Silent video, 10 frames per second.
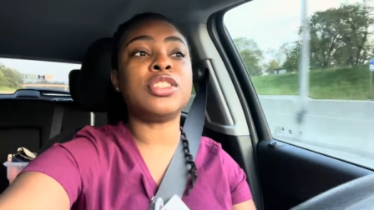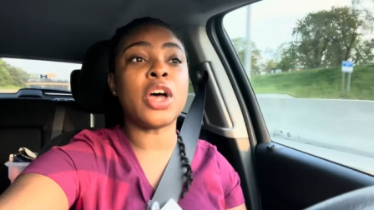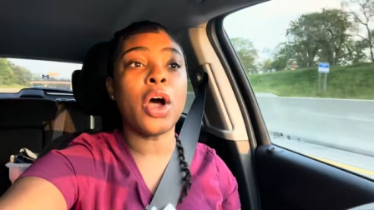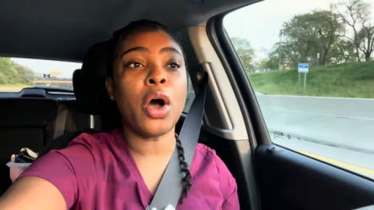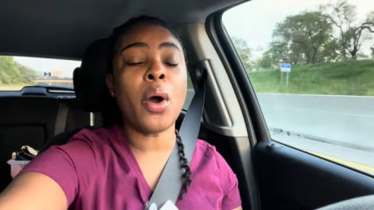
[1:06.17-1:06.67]

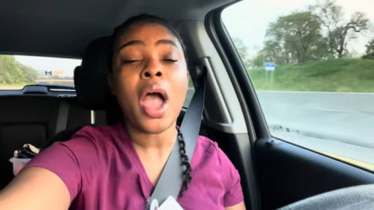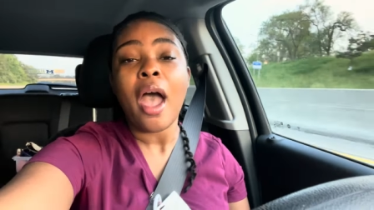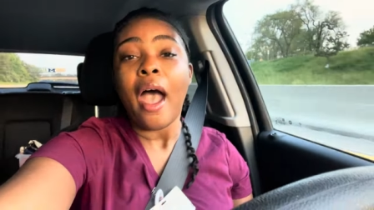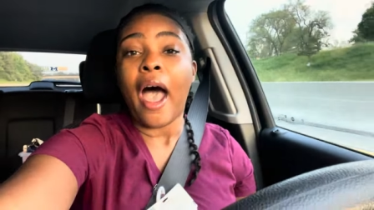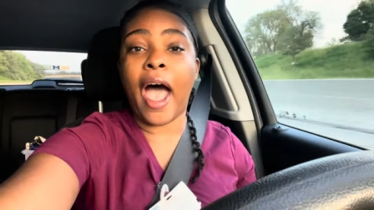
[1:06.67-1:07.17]
So
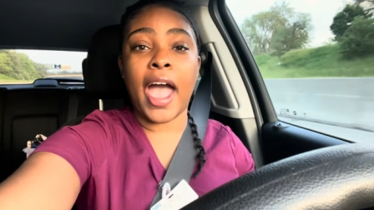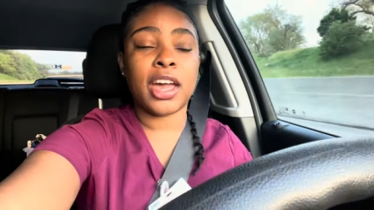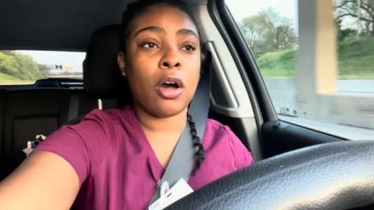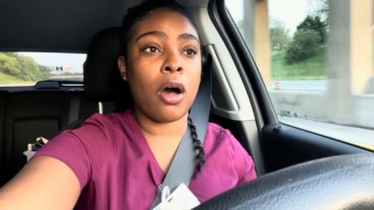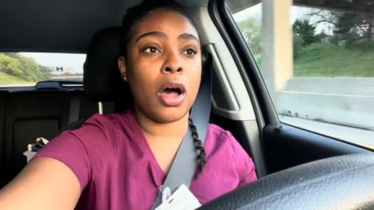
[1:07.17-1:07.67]
I
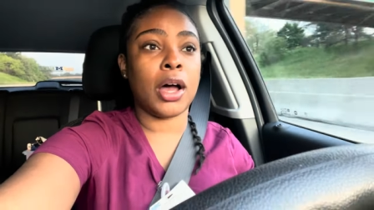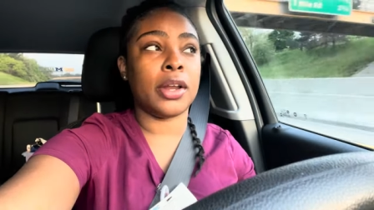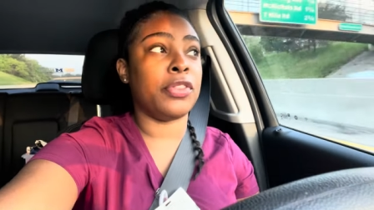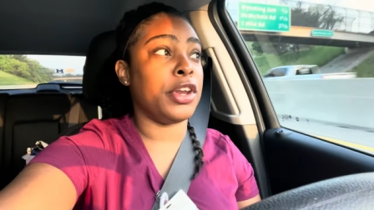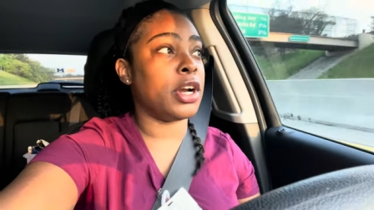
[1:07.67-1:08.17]

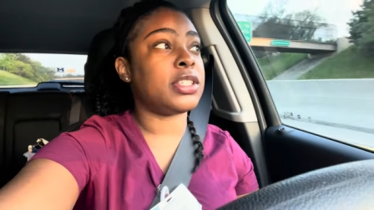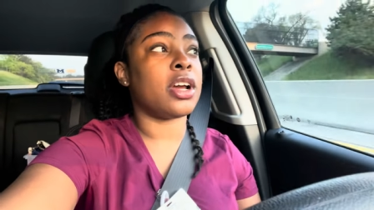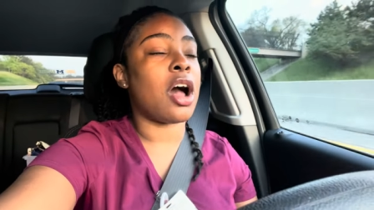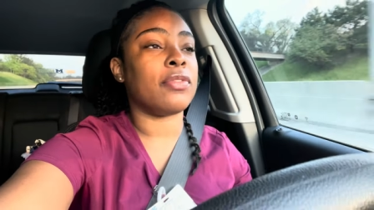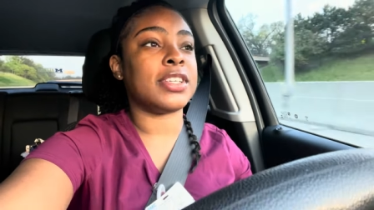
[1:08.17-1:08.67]
called the
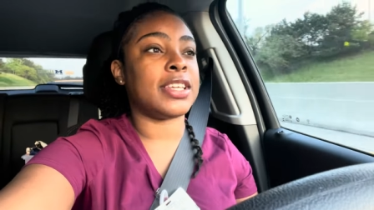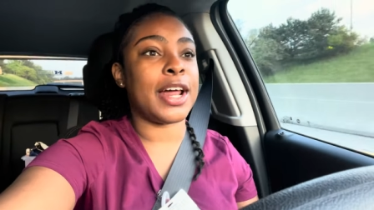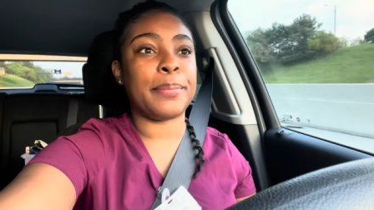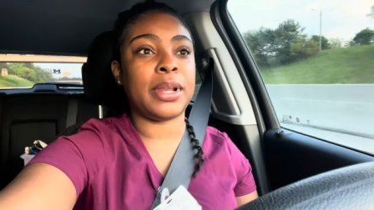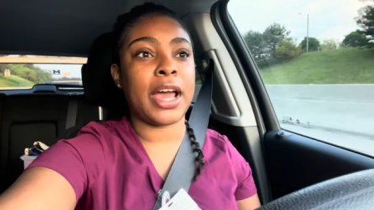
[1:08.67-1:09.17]
nursing office and
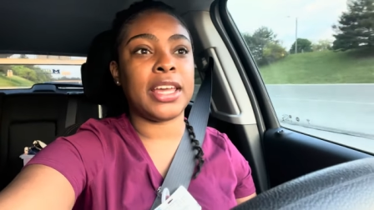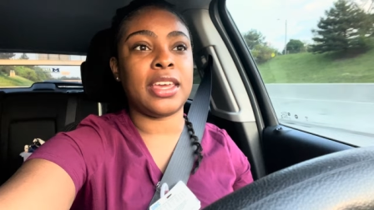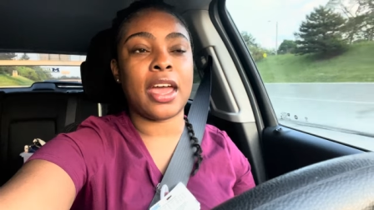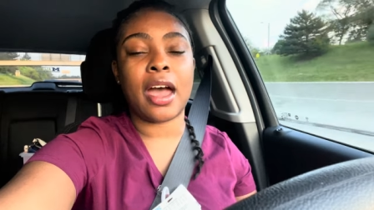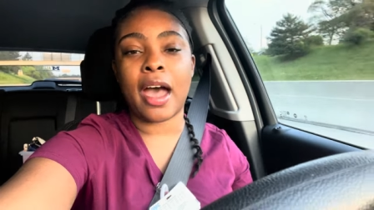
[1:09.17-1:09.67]
I'm like,
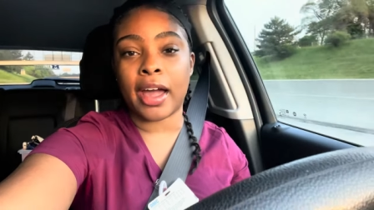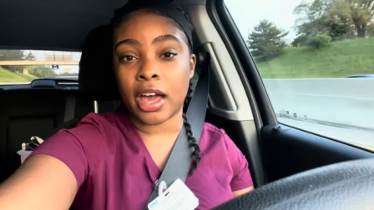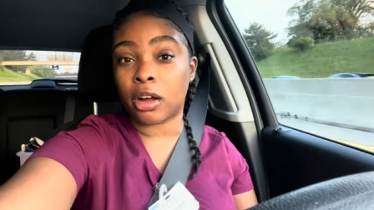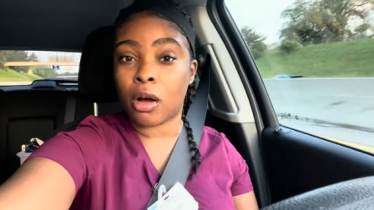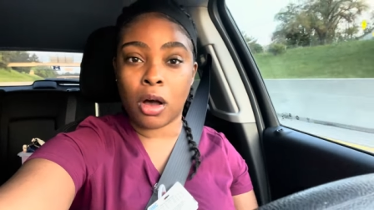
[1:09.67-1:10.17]
yeah, I
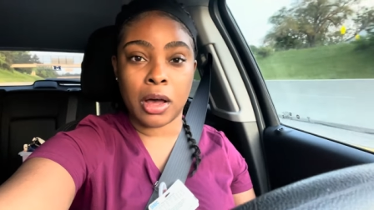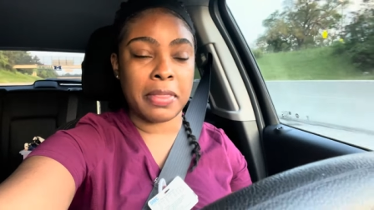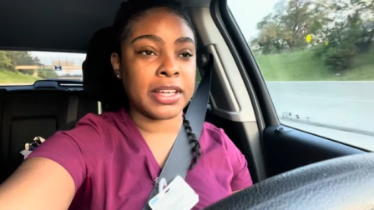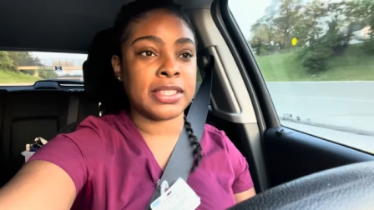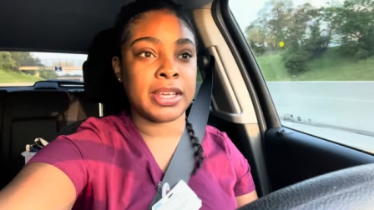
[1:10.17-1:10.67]
got a call
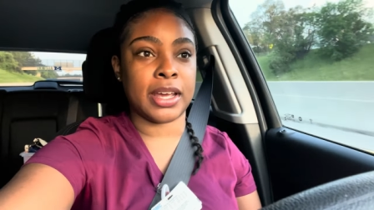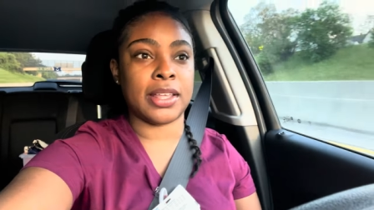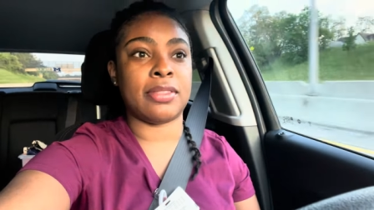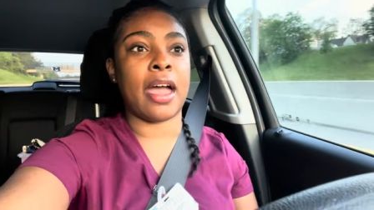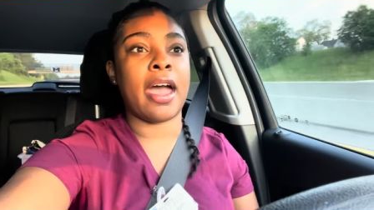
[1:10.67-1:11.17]
that
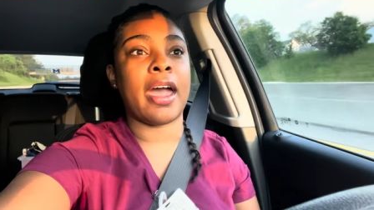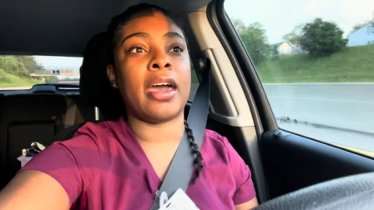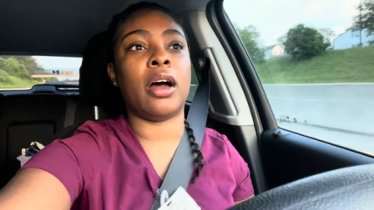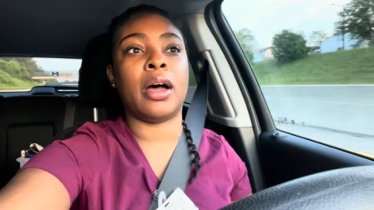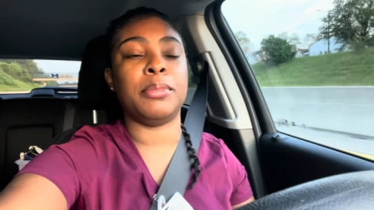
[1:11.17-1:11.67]
said
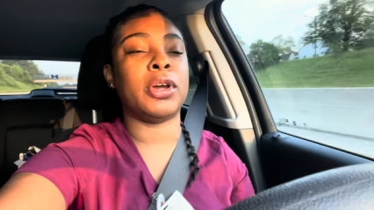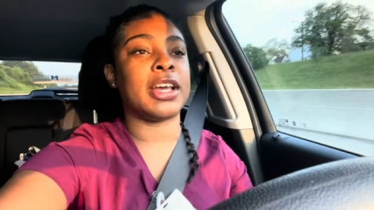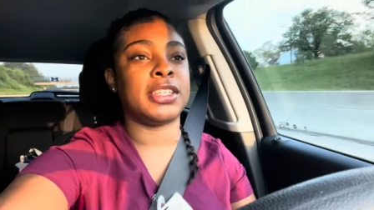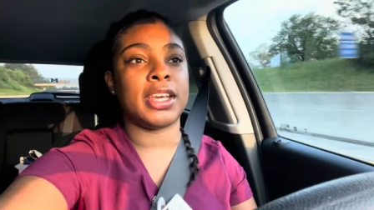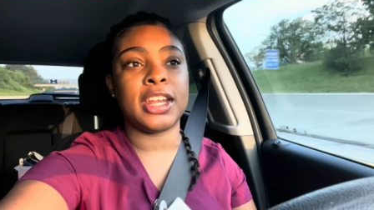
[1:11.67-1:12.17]
that um, you
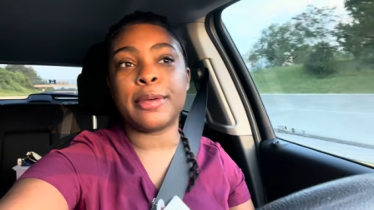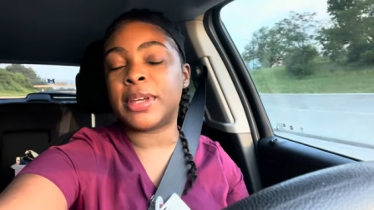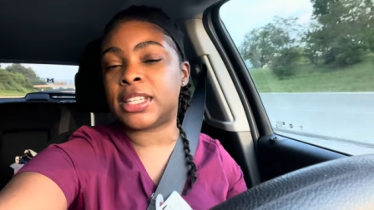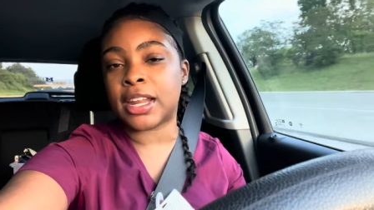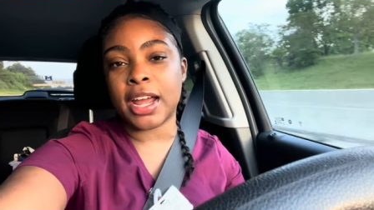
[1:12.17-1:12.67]
guys didn't need
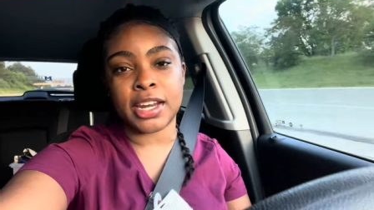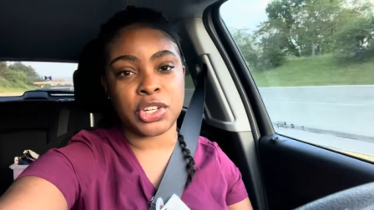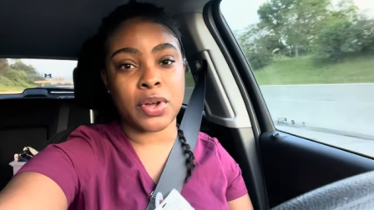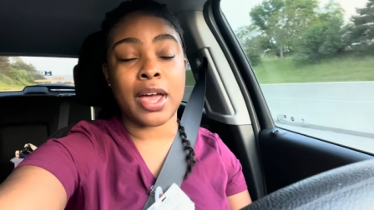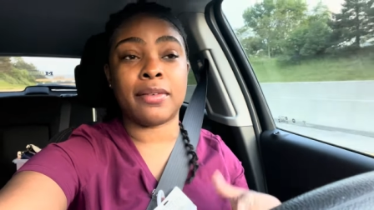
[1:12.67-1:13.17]
me today.
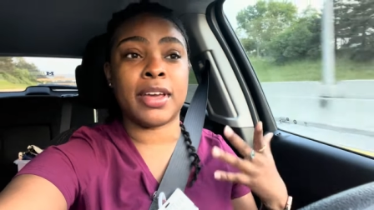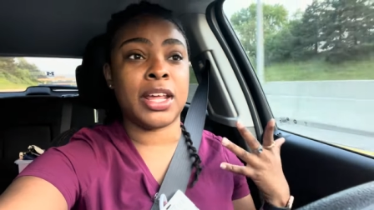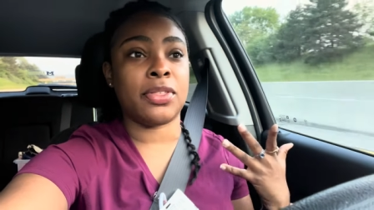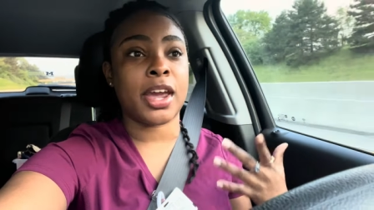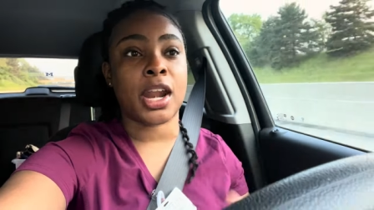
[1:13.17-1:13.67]
Did you have
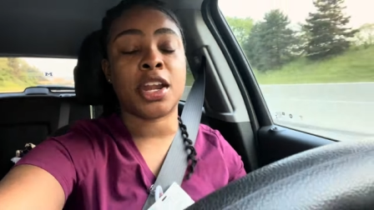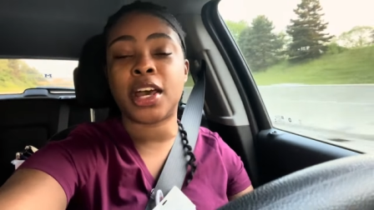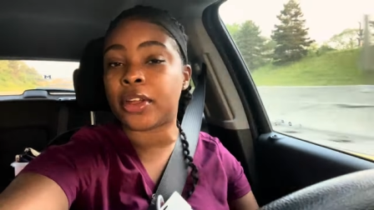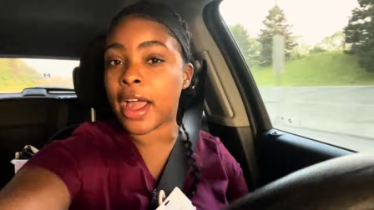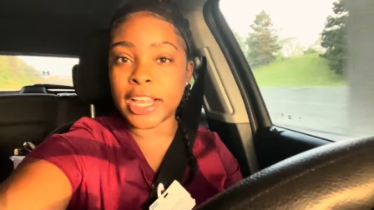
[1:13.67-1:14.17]
anything at
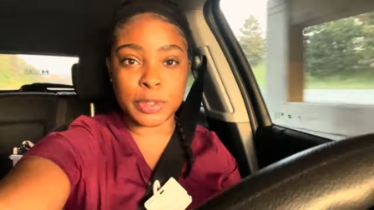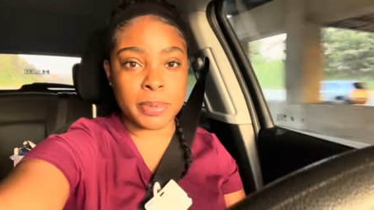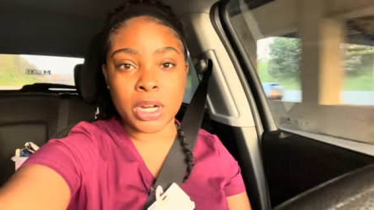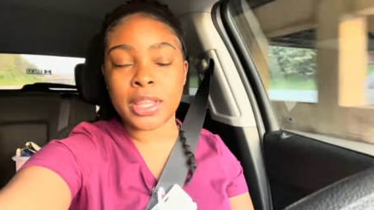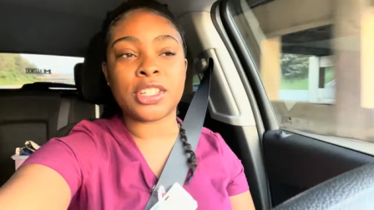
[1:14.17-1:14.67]
another
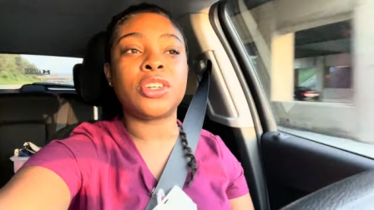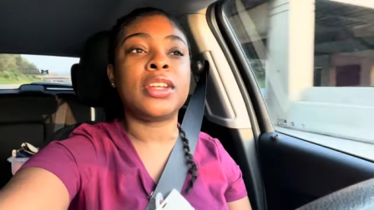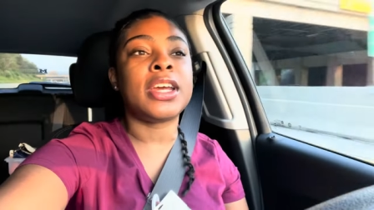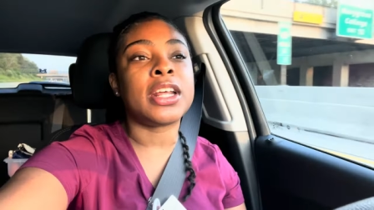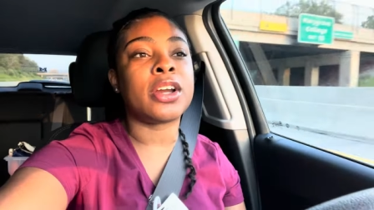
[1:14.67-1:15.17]
hospital that you
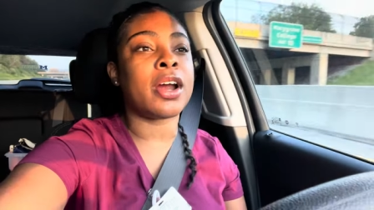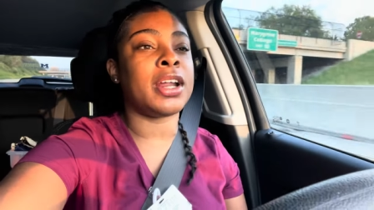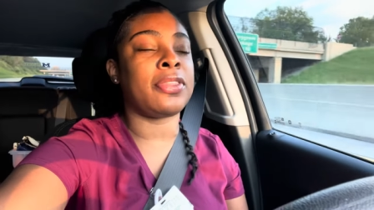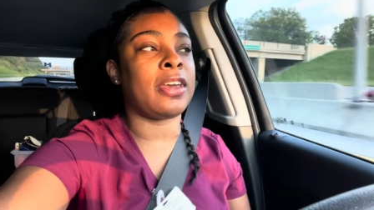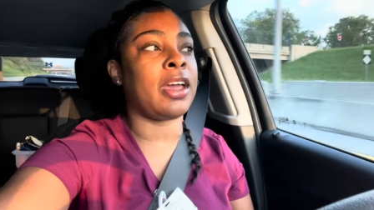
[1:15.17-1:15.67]
needed or
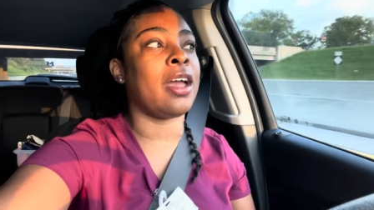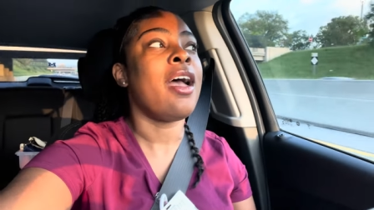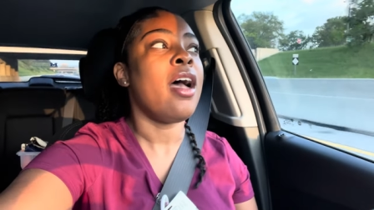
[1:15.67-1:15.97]
anything?